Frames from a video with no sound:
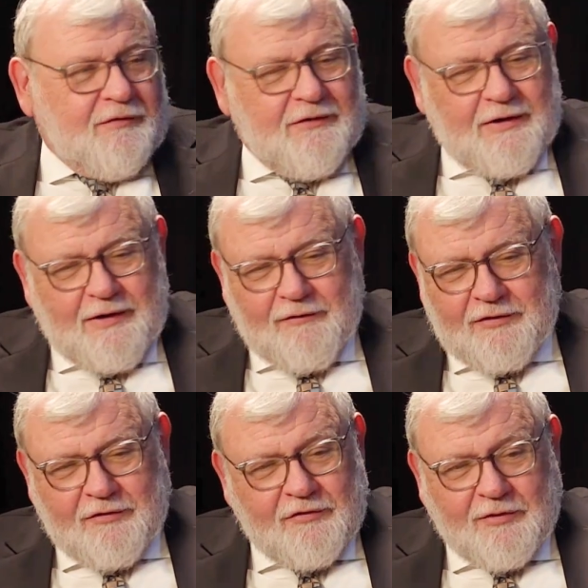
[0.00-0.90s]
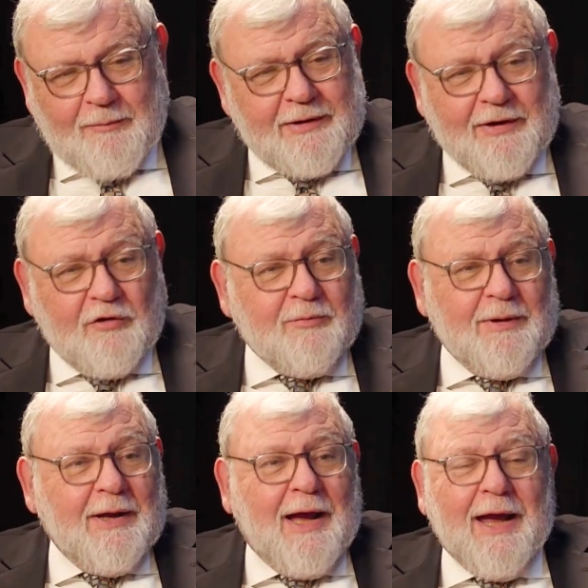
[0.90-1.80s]
You give it to somebody tells
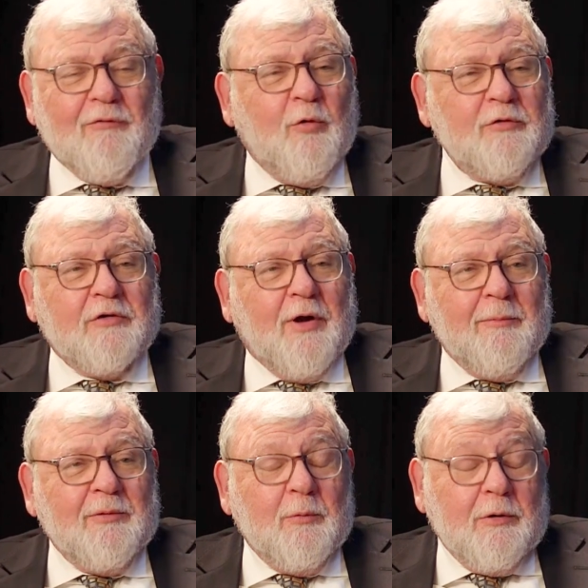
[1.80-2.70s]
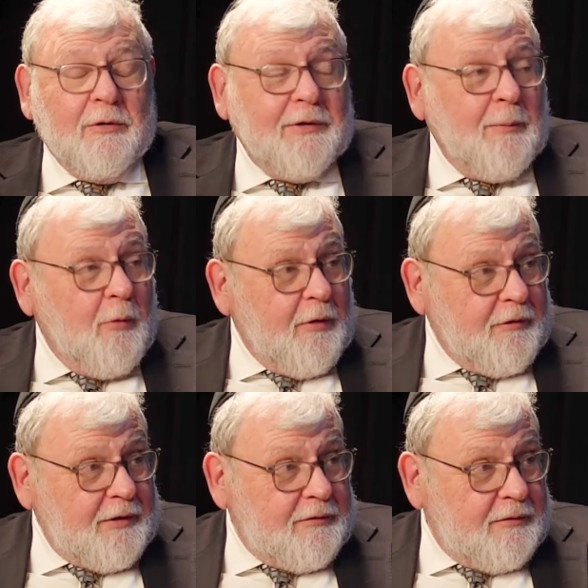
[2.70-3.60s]
me I have all the time in the world, I'm
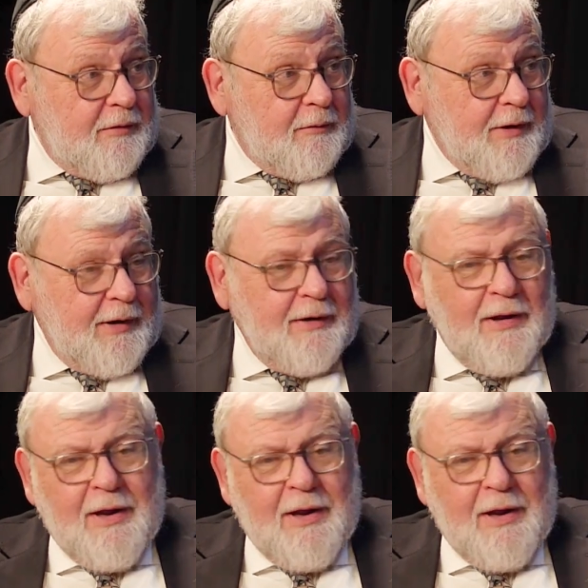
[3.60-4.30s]
worried, okay?